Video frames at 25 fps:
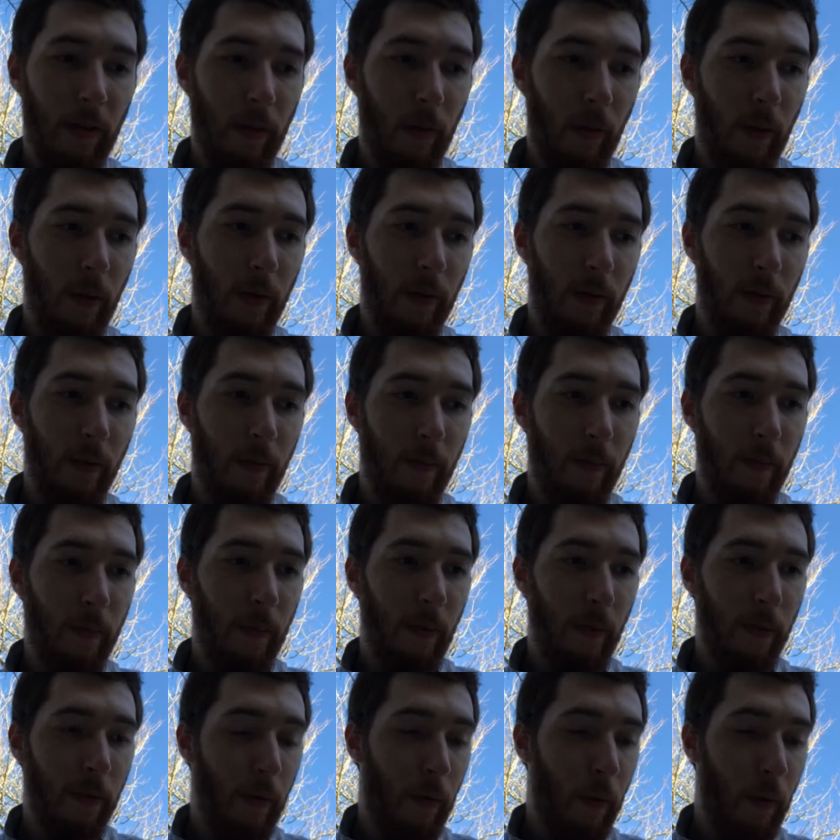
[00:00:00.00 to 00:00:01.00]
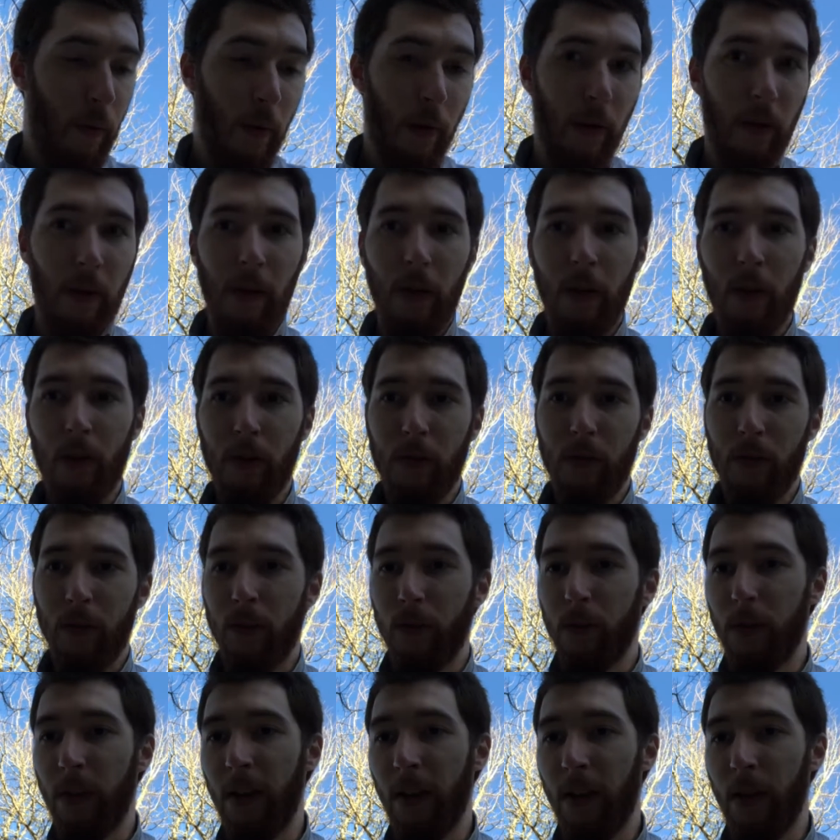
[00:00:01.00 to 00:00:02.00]
joints before, and those
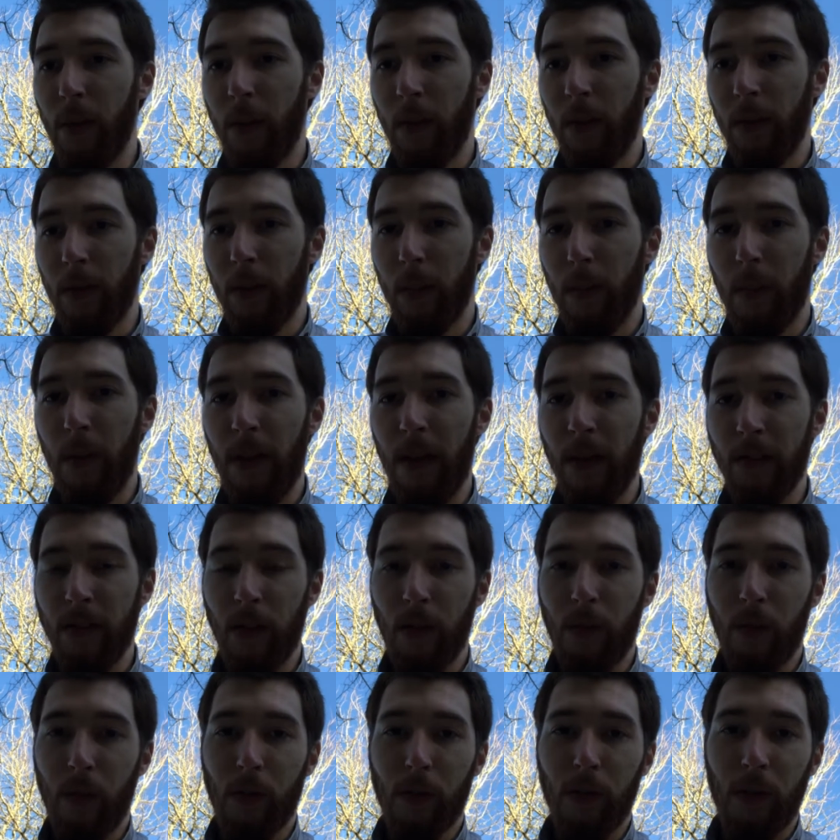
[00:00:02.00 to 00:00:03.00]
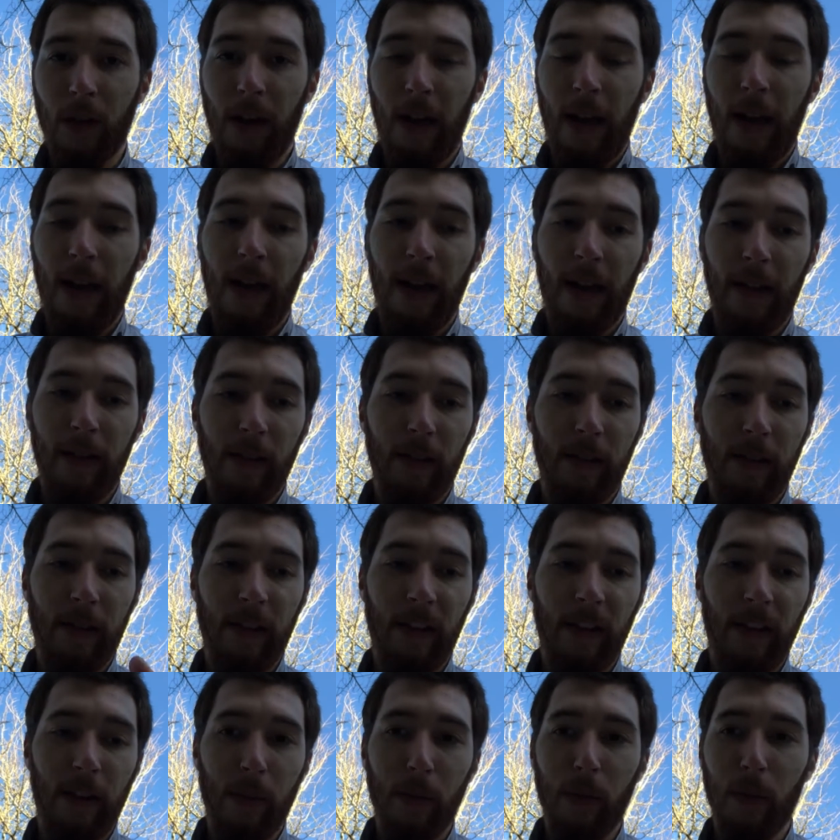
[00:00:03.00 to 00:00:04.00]
really work the best if you're trying to hide the
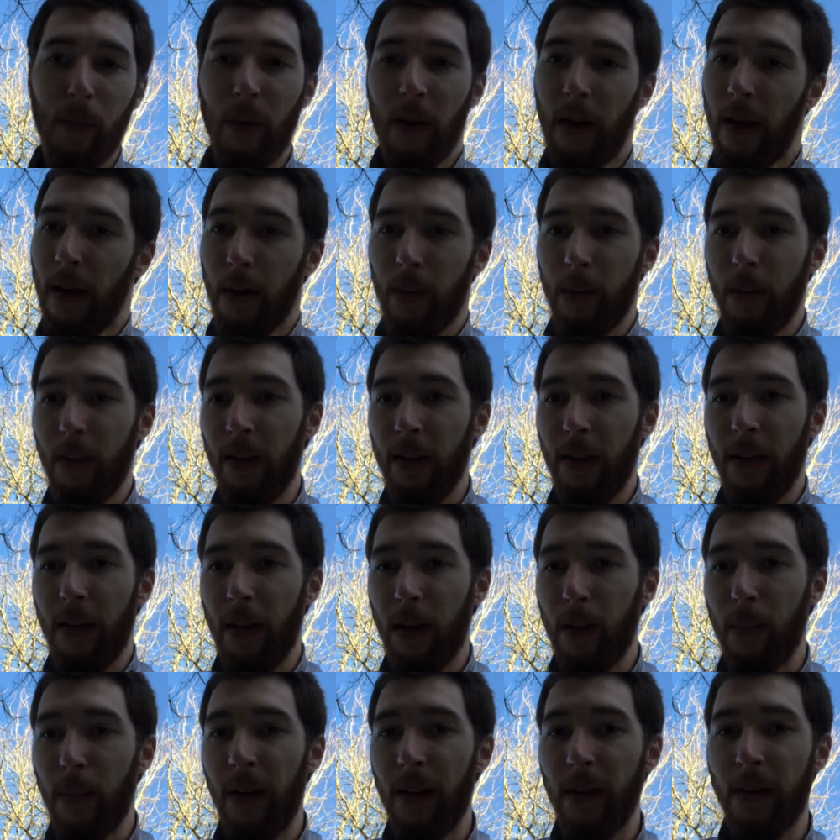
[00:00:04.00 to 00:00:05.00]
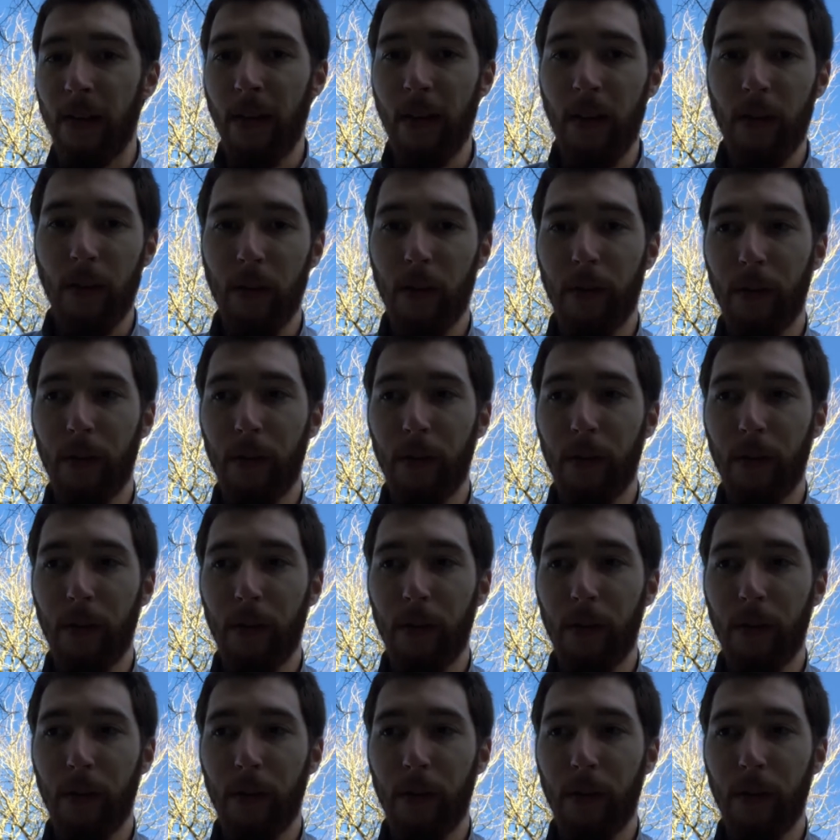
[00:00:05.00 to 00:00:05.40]
seams, but I don't really care about seeing the